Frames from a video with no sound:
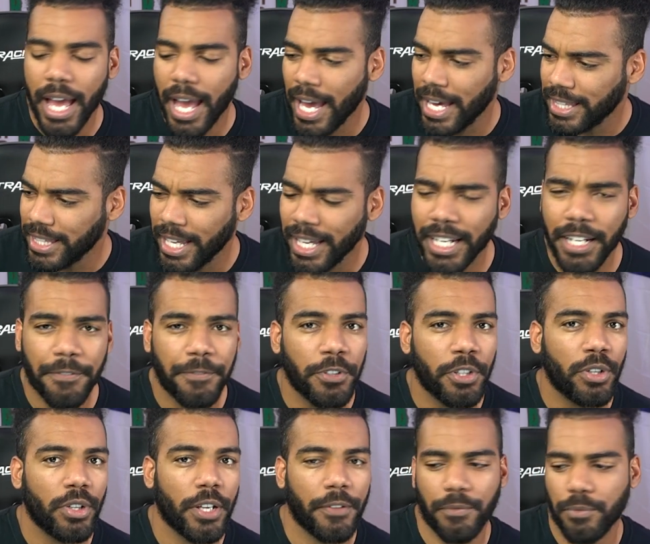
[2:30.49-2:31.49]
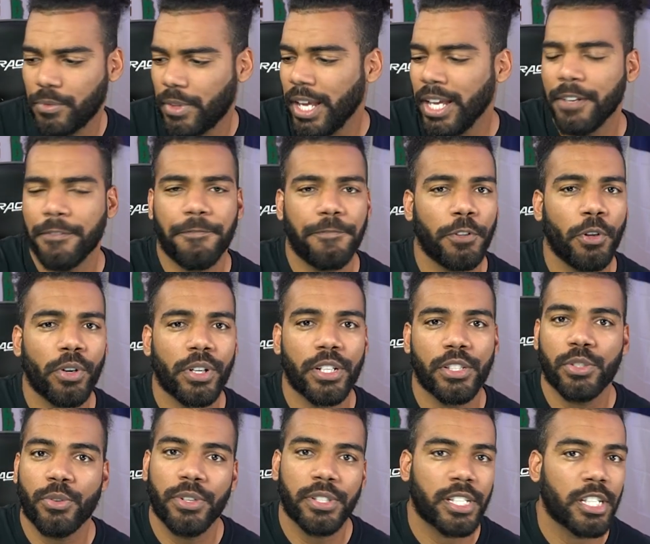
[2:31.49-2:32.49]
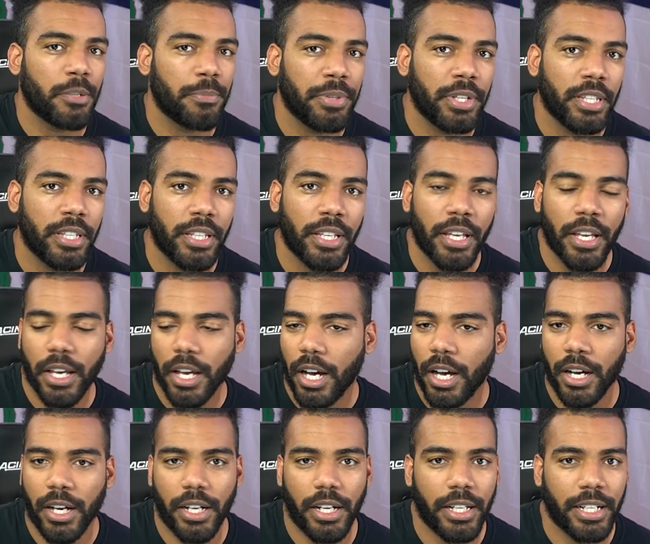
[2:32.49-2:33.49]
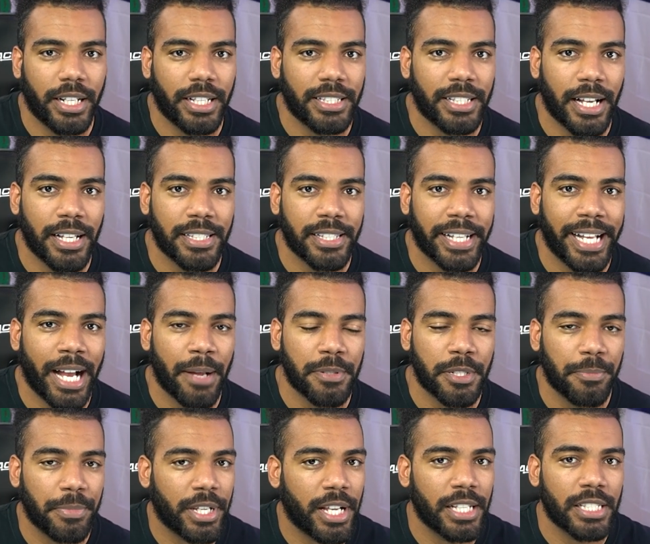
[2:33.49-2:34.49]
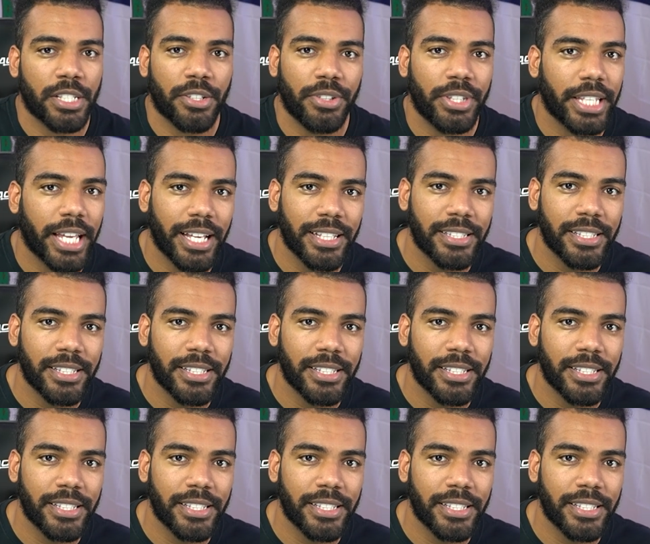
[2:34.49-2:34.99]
And then if you don't, if, then Florida is always going to be uh, an enticing option because they're in the